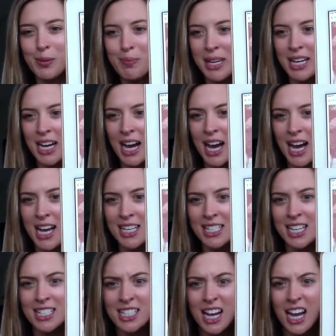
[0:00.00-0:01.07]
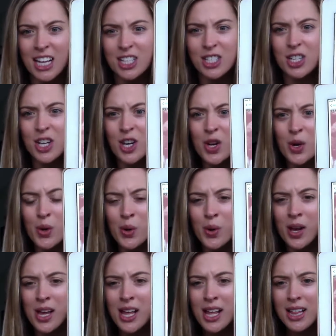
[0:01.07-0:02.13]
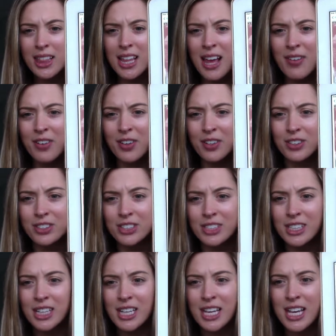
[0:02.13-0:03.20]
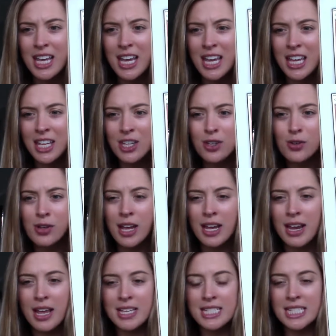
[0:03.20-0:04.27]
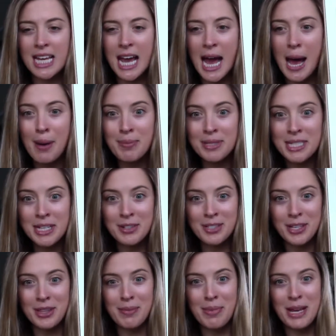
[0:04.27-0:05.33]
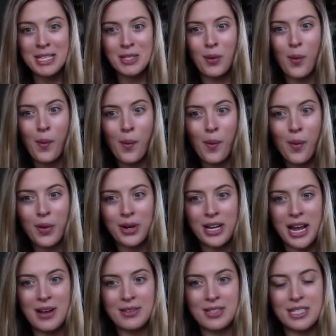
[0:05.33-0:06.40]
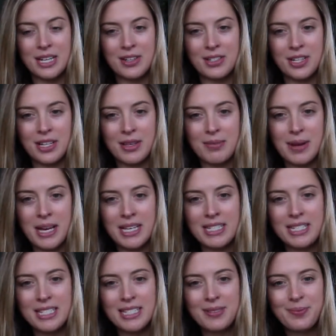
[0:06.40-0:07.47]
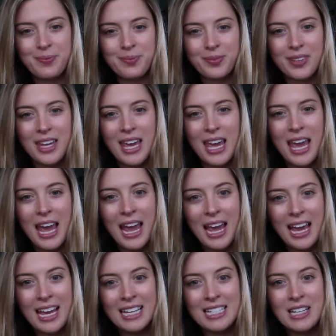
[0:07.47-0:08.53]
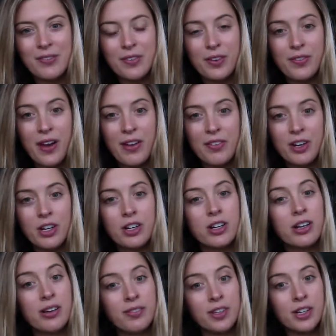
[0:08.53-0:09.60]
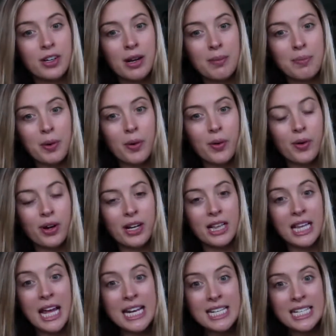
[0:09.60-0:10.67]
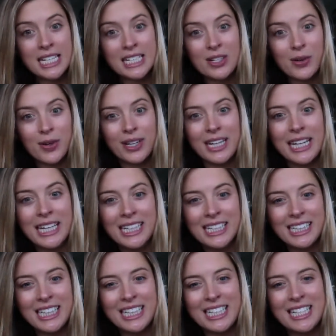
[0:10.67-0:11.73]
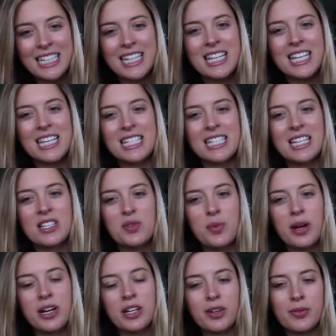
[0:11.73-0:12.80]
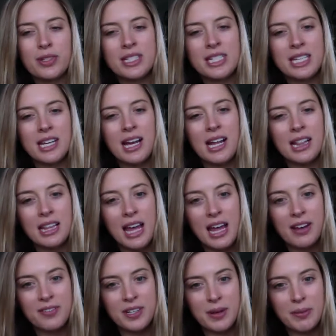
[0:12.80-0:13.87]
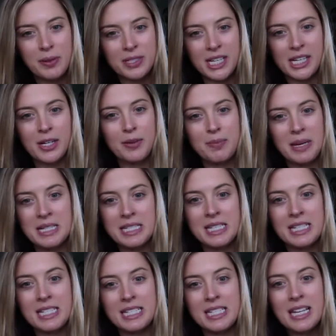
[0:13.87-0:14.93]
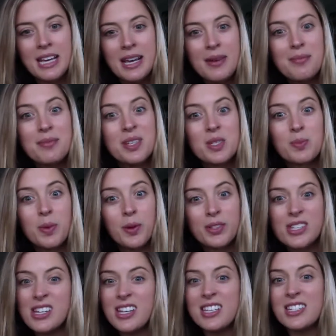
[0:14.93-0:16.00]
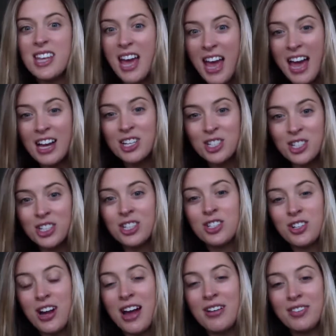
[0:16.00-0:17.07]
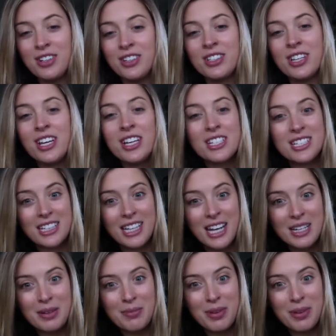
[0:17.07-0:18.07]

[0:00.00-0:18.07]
because it's got 2 levels. You can sit upstairs on the bus or downstairs on the bus. And if you've ever heard of Europe or London or England, this is where you would see a lot of double-decker buses. Miss Bolton has actually traveled to London